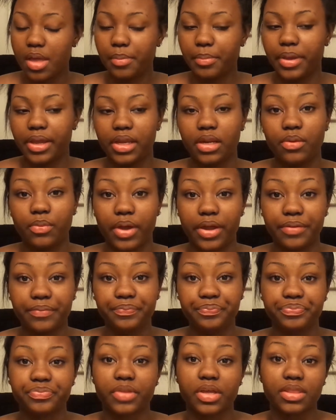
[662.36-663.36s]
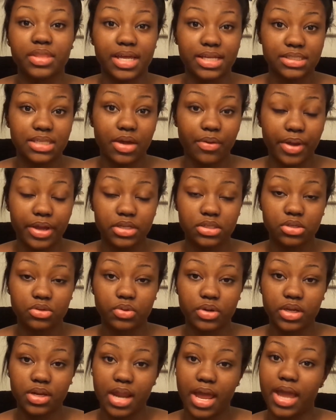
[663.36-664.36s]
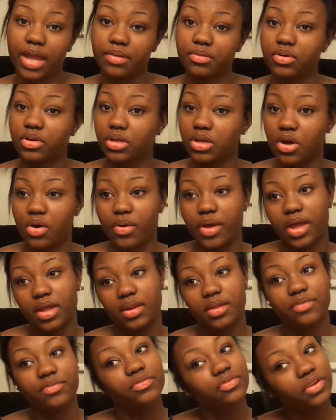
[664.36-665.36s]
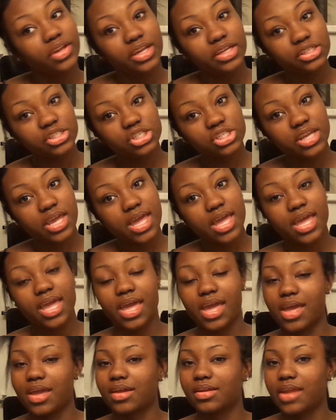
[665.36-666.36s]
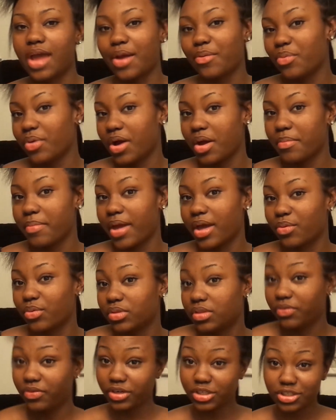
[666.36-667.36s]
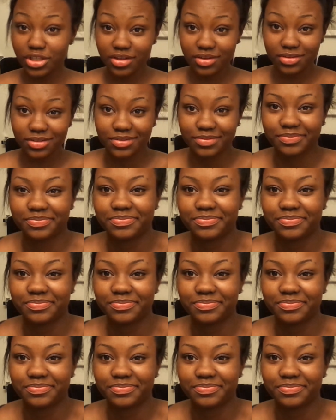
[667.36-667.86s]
But anyway, that's how I do it. I'm going to go ahead and finish, and I will come back with the finished look.